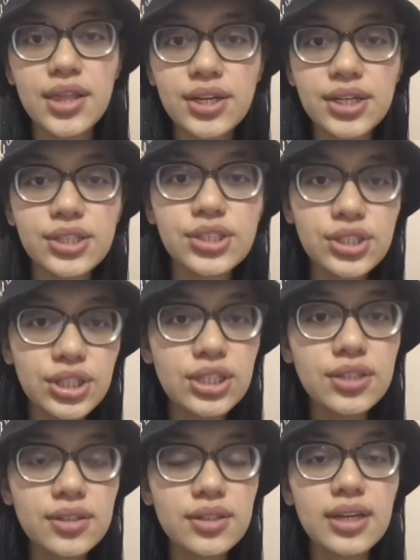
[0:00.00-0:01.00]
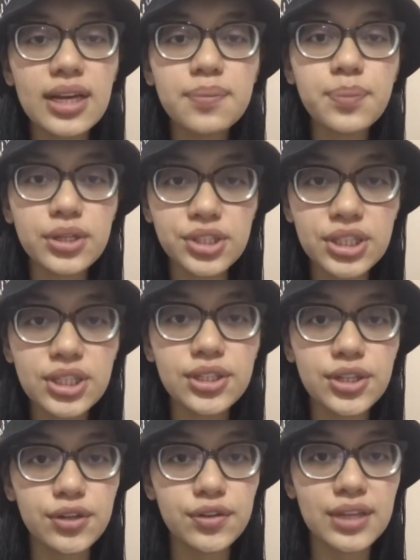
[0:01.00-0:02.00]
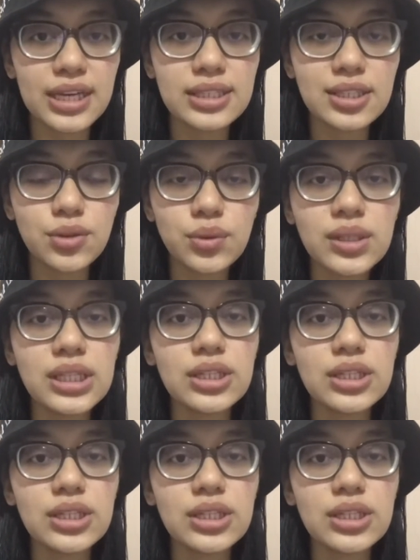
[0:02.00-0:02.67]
There are certain in particular things that really